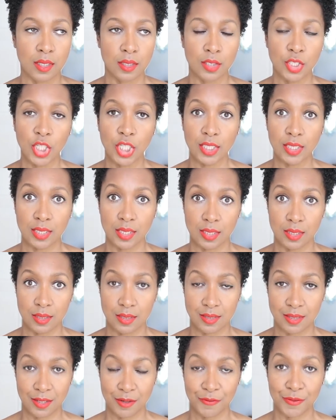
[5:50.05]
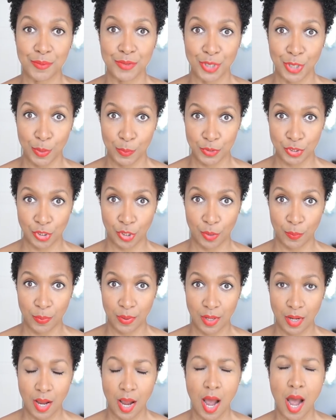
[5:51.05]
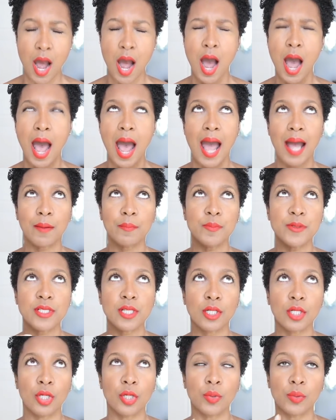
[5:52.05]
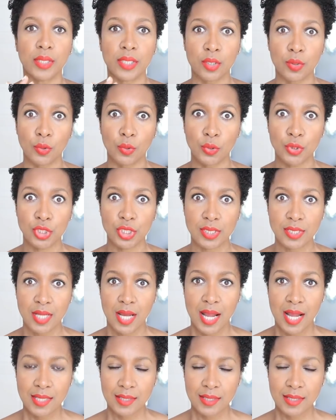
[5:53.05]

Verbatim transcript: Look at these from Topshop. Absolutely gorgeous.